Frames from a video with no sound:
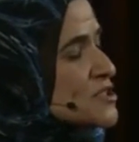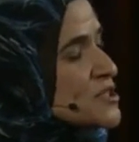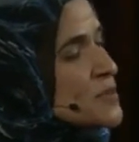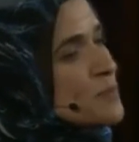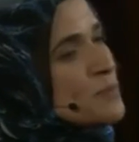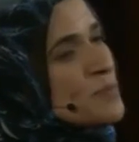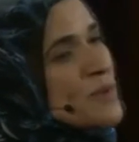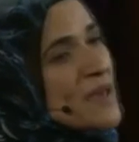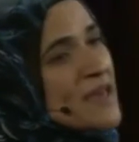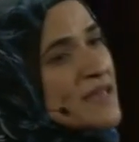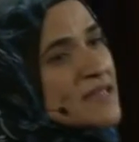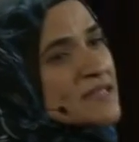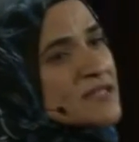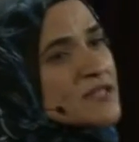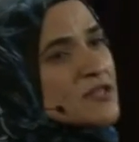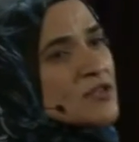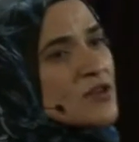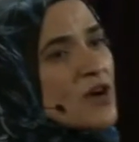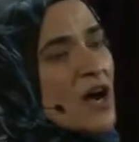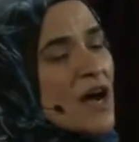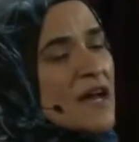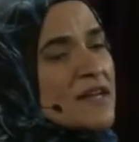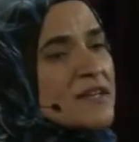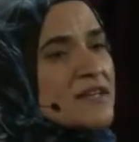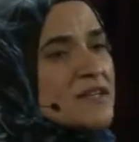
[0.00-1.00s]
to base their
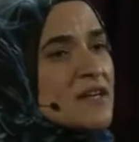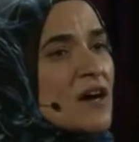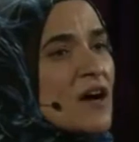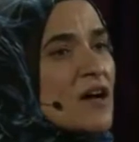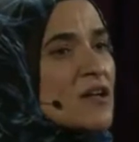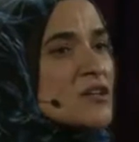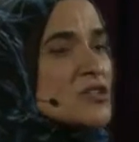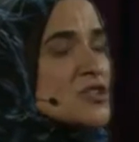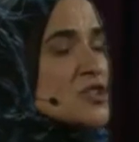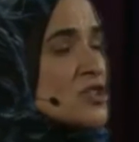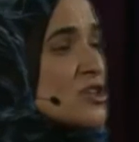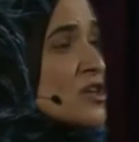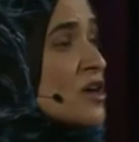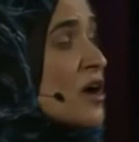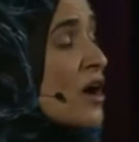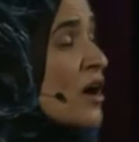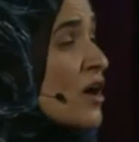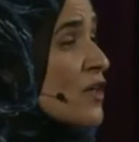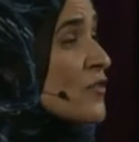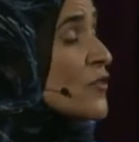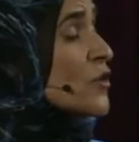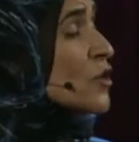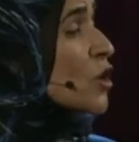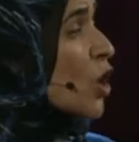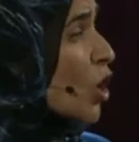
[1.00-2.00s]
ideology
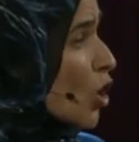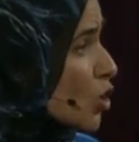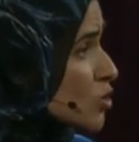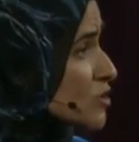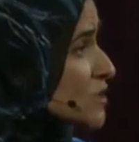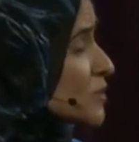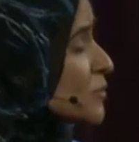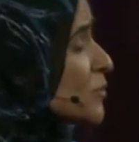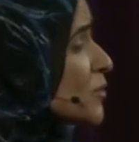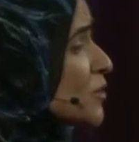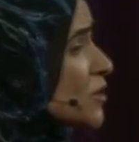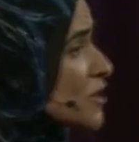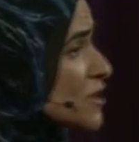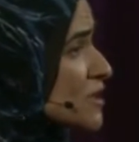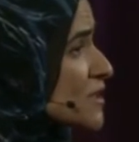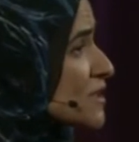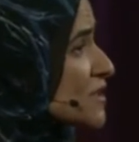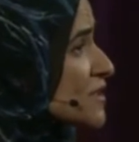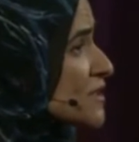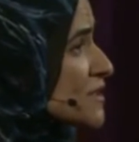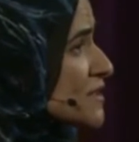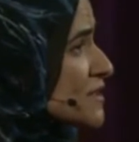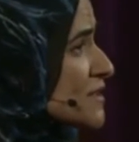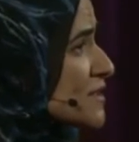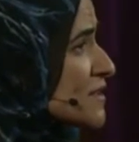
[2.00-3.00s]
on their holy book.
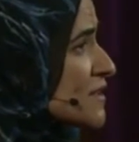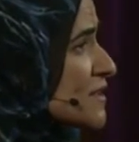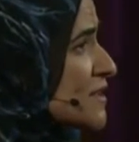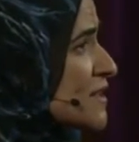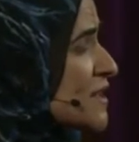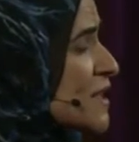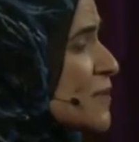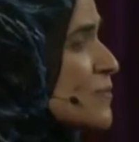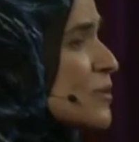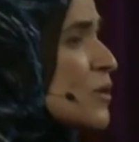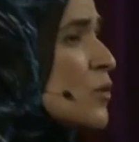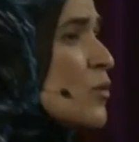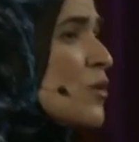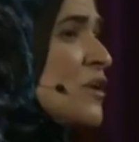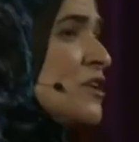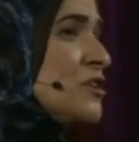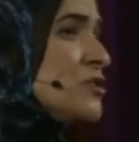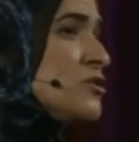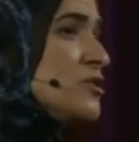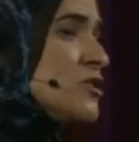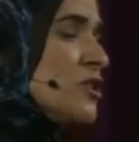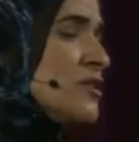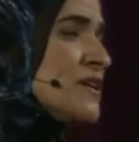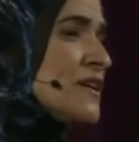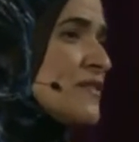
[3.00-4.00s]
But when you
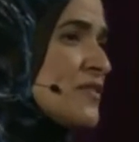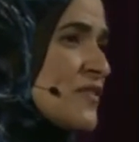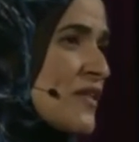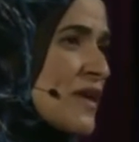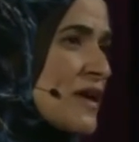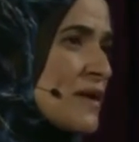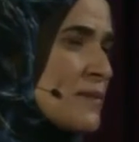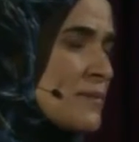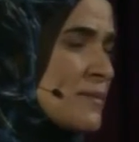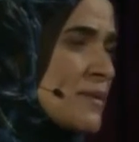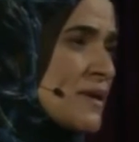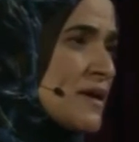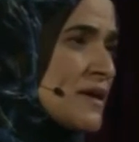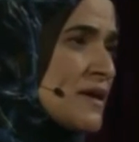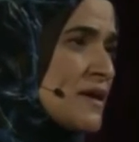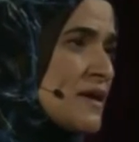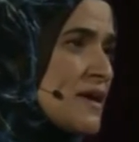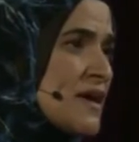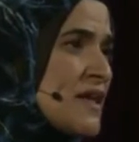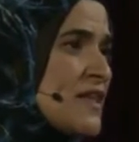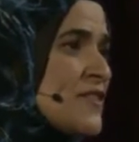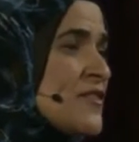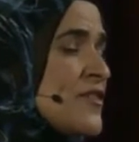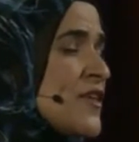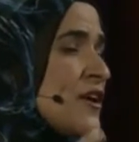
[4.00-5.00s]
look at them,
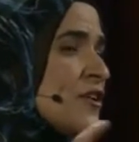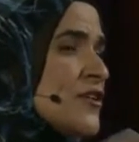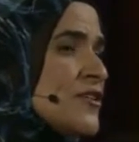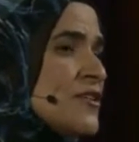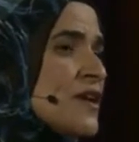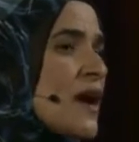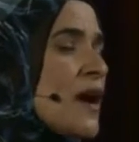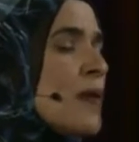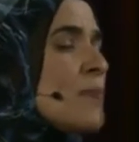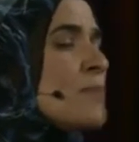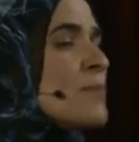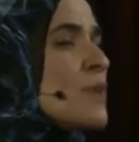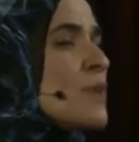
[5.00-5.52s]
they're not